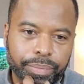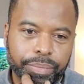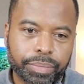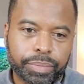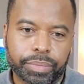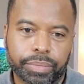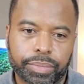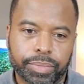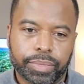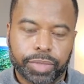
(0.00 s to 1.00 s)
Mm-hmm.
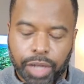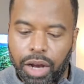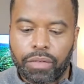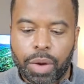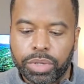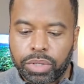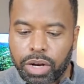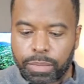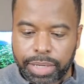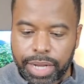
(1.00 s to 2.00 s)
All right. We'll
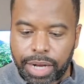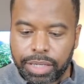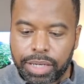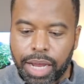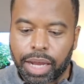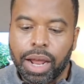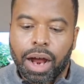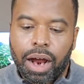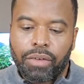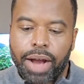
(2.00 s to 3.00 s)
talk about that in a second.
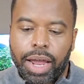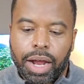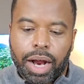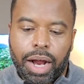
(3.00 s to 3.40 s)
All right.